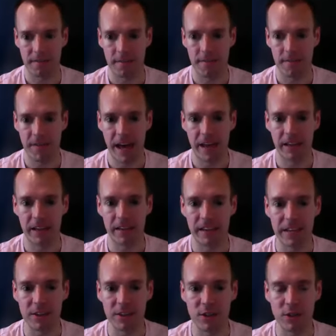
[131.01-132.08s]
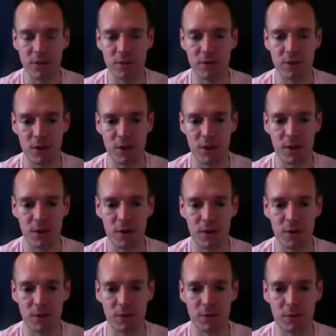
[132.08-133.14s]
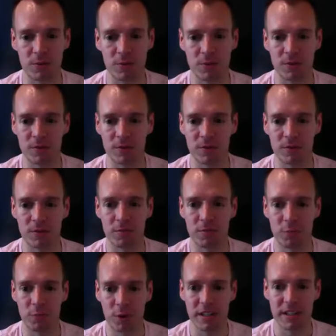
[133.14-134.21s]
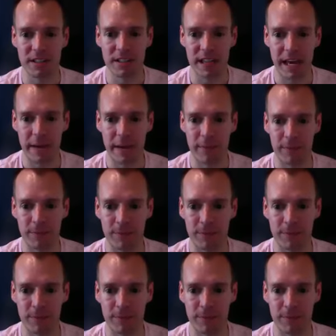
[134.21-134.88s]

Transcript: that led you to Born to Slay.